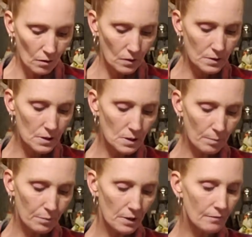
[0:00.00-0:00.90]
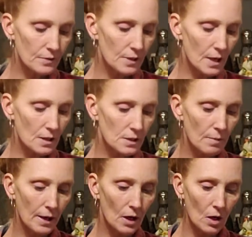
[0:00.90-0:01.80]
This is a beefsteak
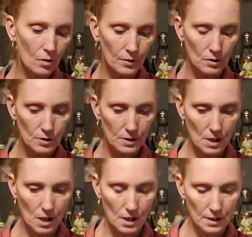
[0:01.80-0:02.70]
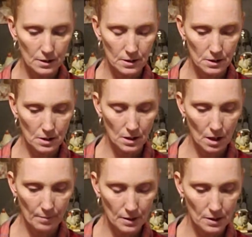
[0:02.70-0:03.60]
tomato. There's not, let's see
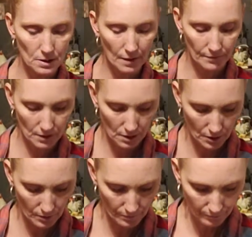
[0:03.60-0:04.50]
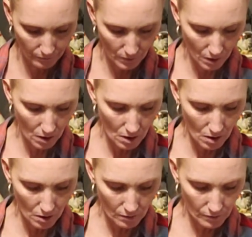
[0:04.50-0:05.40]
how many's left in here.
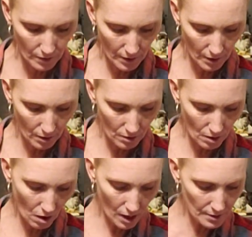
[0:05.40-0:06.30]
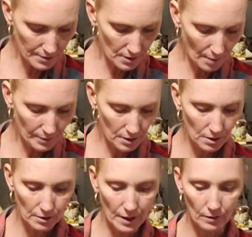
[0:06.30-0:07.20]
There are some in
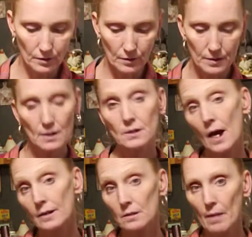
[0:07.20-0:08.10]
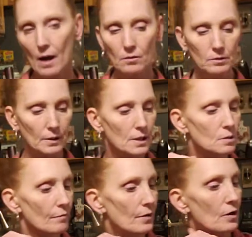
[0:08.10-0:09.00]
here. I don't know the exact amount. I guess
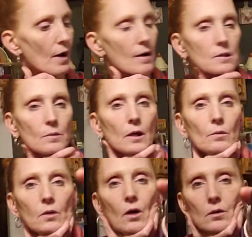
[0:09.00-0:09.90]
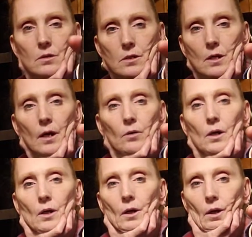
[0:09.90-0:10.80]
we'll figure it out as we go along. So
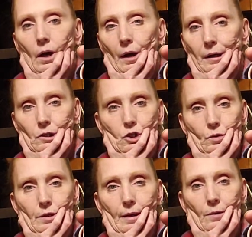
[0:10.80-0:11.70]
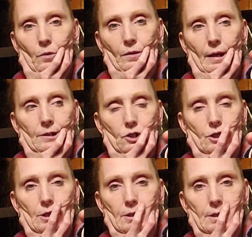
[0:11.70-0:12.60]
I enjoyed that one last
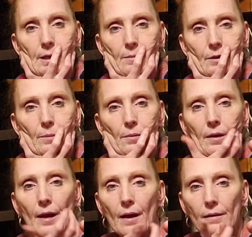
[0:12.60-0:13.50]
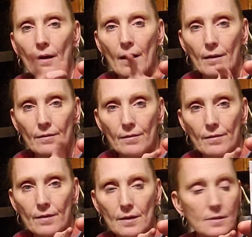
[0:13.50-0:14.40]
year. So I'm going to plant
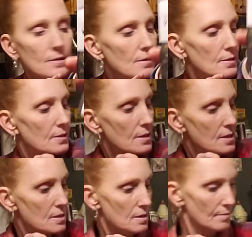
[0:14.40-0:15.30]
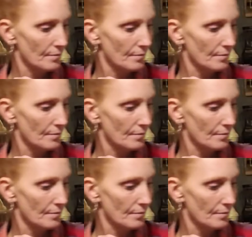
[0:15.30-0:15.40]
this seed.